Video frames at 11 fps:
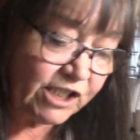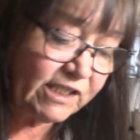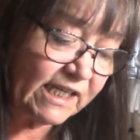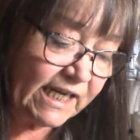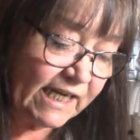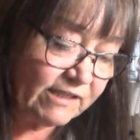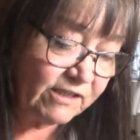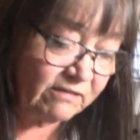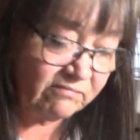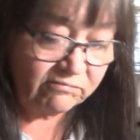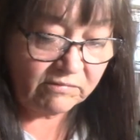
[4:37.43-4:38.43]
in
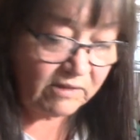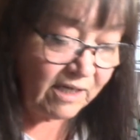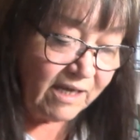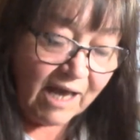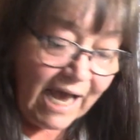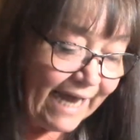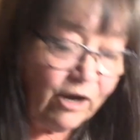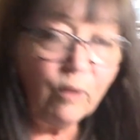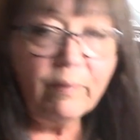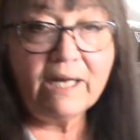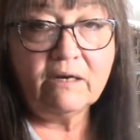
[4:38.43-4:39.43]
case. I
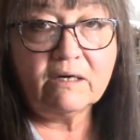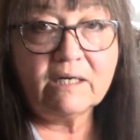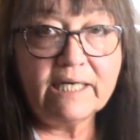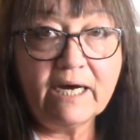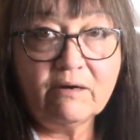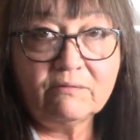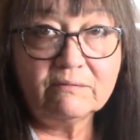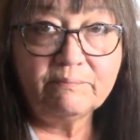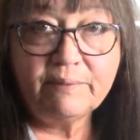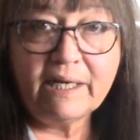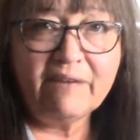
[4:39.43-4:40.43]
go by look now,
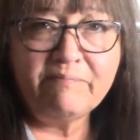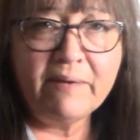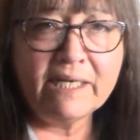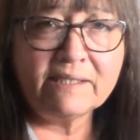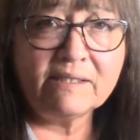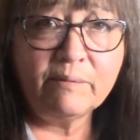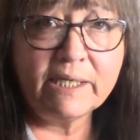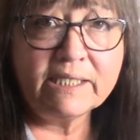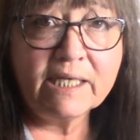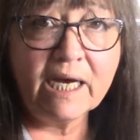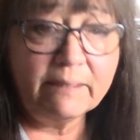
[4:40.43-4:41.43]
but I've made it so many
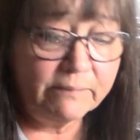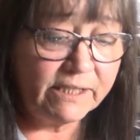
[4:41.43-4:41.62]
times.